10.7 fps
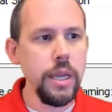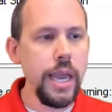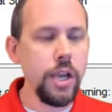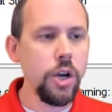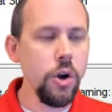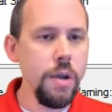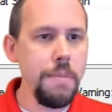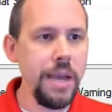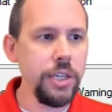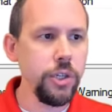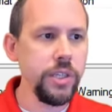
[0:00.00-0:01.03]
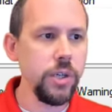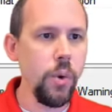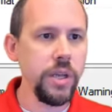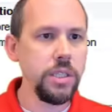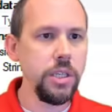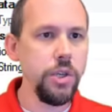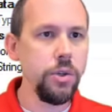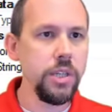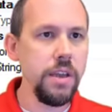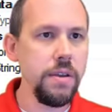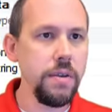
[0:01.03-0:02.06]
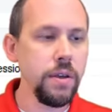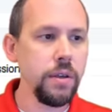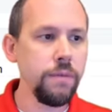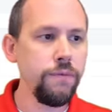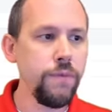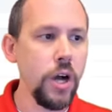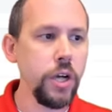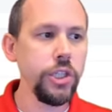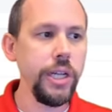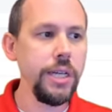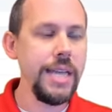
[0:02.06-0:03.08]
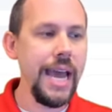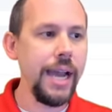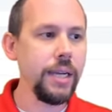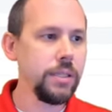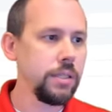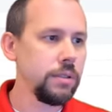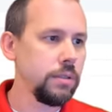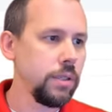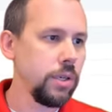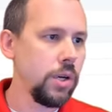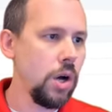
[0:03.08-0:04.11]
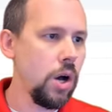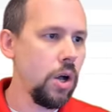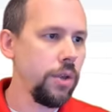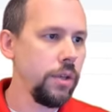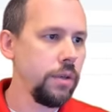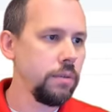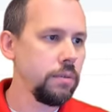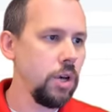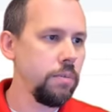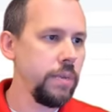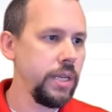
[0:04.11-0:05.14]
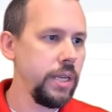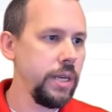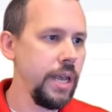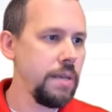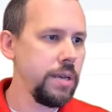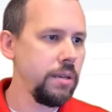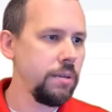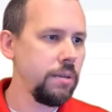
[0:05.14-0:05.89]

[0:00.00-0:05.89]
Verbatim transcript: and current measure is going to use a function in DAX called, oh, it didn't name it.